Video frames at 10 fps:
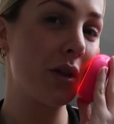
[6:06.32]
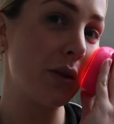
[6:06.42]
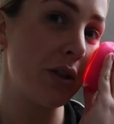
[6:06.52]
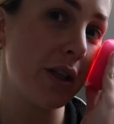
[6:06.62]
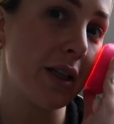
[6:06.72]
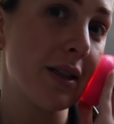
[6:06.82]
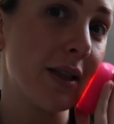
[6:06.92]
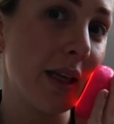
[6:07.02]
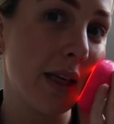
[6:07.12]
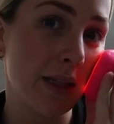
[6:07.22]
So as you can
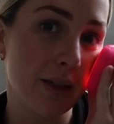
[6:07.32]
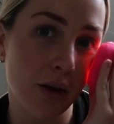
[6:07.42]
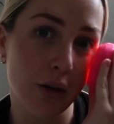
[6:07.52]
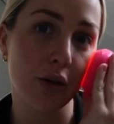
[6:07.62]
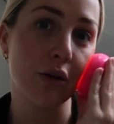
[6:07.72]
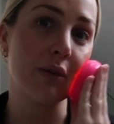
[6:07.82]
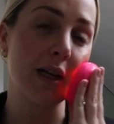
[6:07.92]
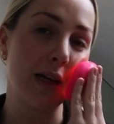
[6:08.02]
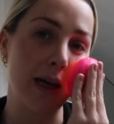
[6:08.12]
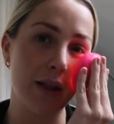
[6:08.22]
see, it's on the
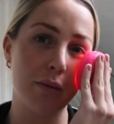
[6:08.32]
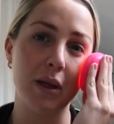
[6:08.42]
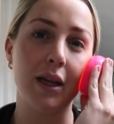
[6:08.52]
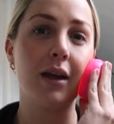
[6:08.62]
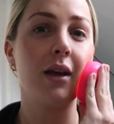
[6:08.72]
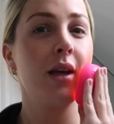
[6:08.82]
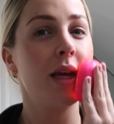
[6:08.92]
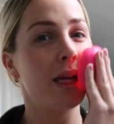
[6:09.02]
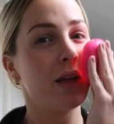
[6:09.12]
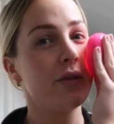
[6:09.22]
red light at the minute,
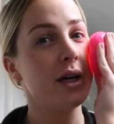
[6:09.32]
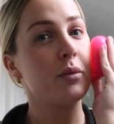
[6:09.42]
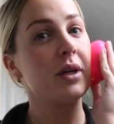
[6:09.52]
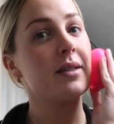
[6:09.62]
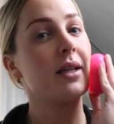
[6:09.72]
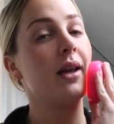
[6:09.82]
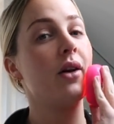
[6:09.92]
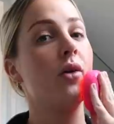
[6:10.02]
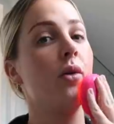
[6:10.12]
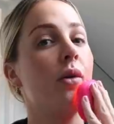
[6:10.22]
and it vibrates a
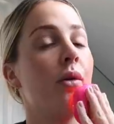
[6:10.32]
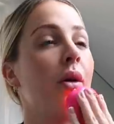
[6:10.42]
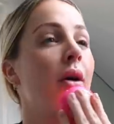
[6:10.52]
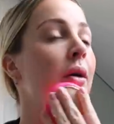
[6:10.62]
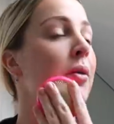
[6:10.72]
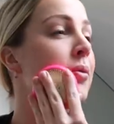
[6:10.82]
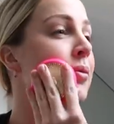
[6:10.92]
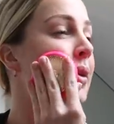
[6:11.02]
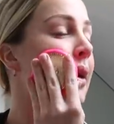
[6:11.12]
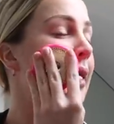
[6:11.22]
little,
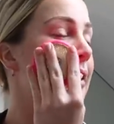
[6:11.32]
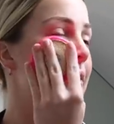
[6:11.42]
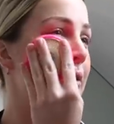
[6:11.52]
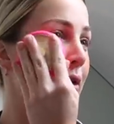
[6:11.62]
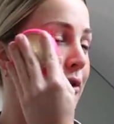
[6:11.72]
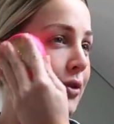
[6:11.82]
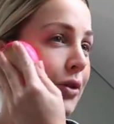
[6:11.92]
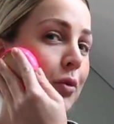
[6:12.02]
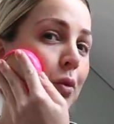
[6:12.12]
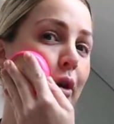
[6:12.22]
and it starts
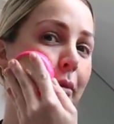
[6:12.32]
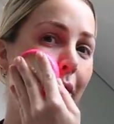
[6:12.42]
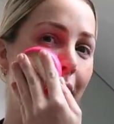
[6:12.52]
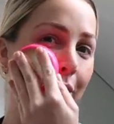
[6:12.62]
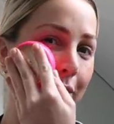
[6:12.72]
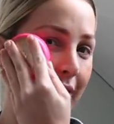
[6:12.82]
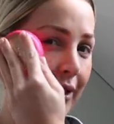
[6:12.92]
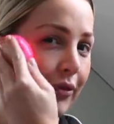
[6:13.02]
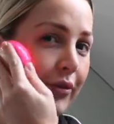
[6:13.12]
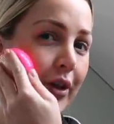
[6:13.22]
to warm up, and
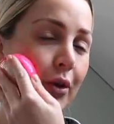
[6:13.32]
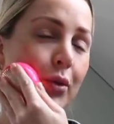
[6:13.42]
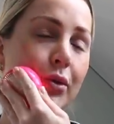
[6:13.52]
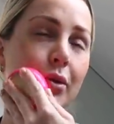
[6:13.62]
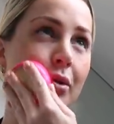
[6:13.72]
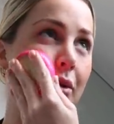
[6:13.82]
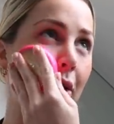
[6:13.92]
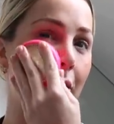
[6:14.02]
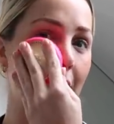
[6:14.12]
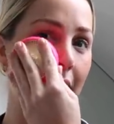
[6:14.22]
it feels
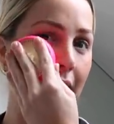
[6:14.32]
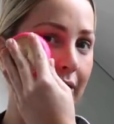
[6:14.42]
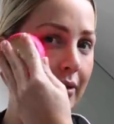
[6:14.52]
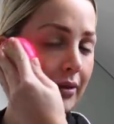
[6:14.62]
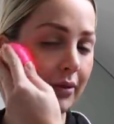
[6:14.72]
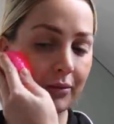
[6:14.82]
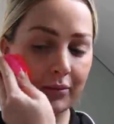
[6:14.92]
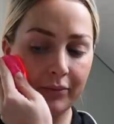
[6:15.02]
so nice.